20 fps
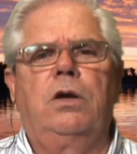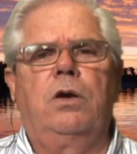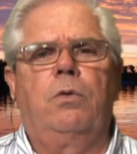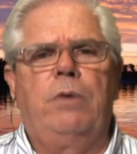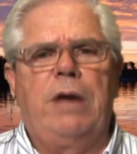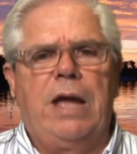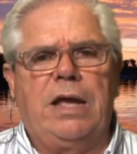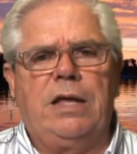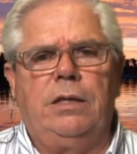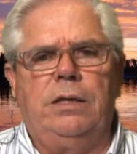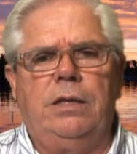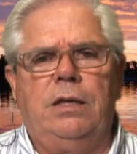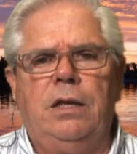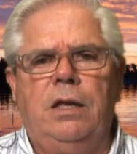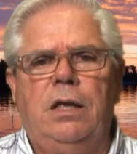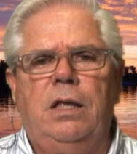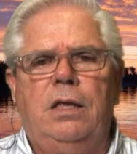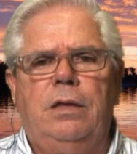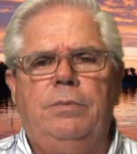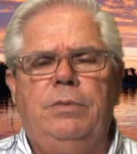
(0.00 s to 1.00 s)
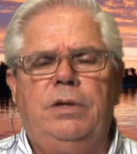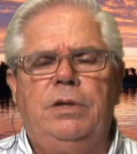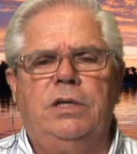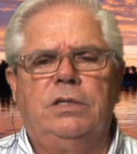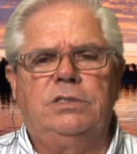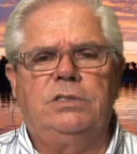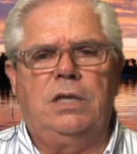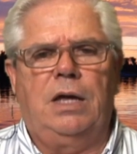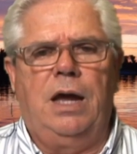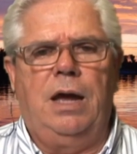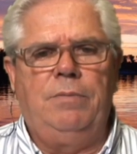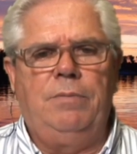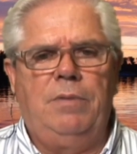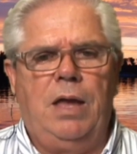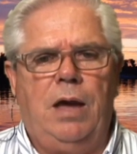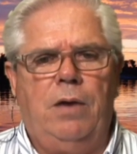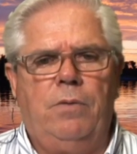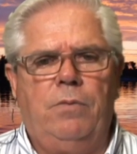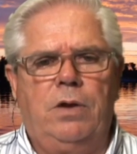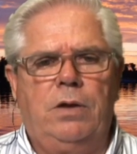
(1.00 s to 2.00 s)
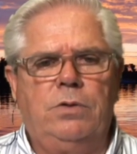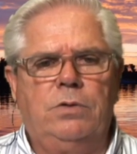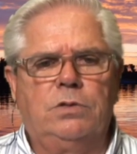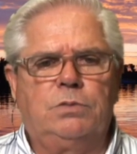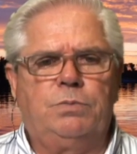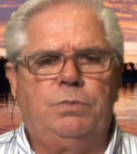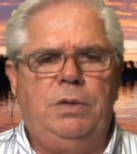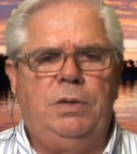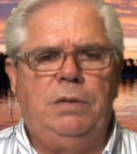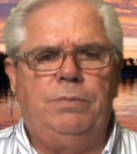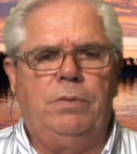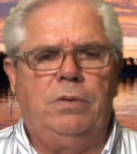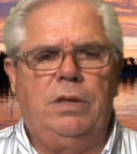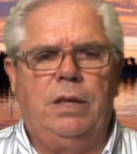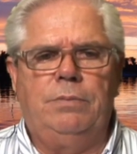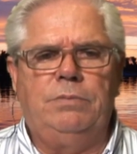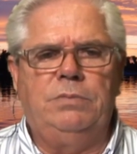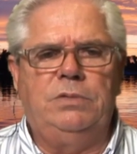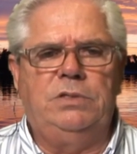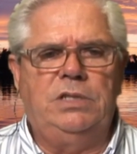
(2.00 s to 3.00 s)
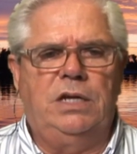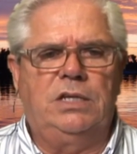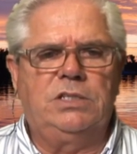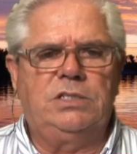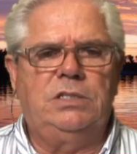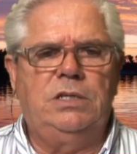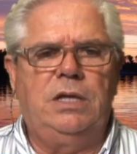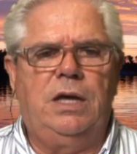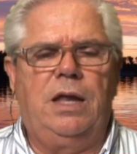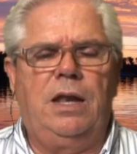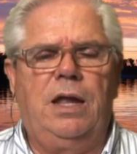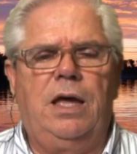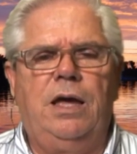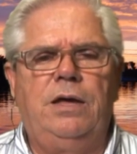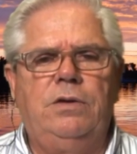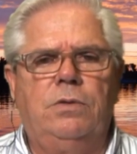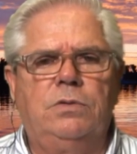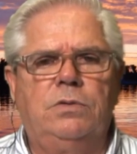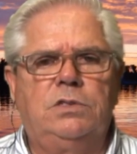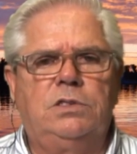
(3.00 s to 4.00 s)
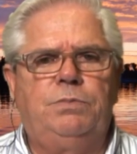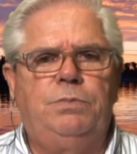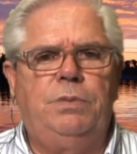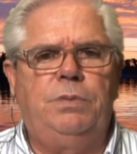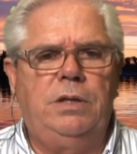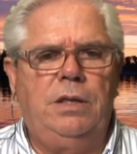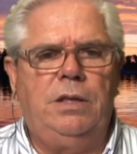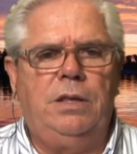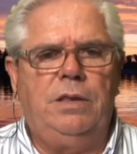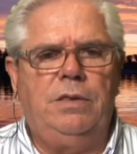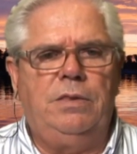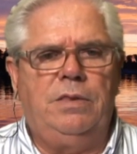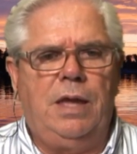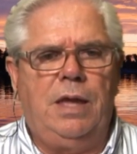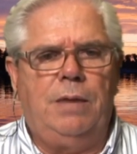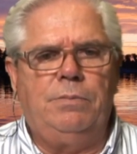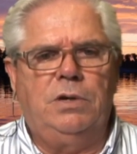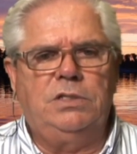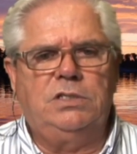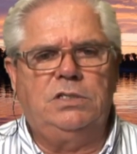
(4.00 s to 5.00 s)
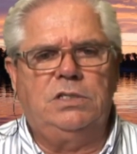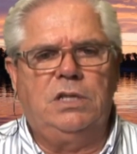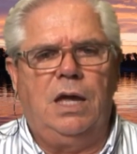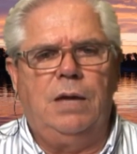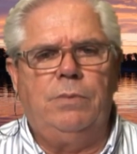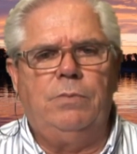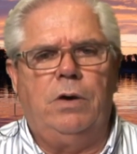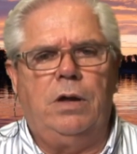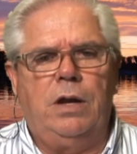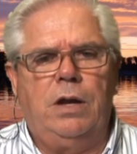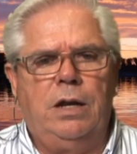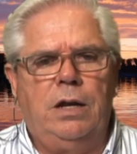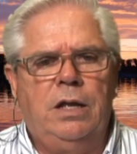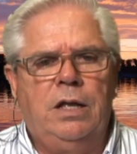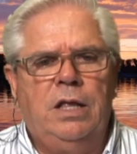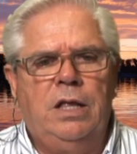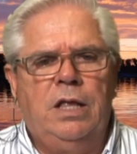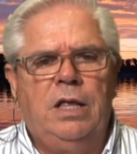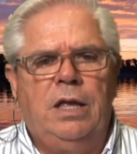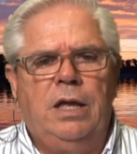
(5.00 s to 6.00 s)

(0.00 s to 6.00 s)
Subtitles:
correctly, because I'm not one of those people. I'm just not. I don't spend that much time on it.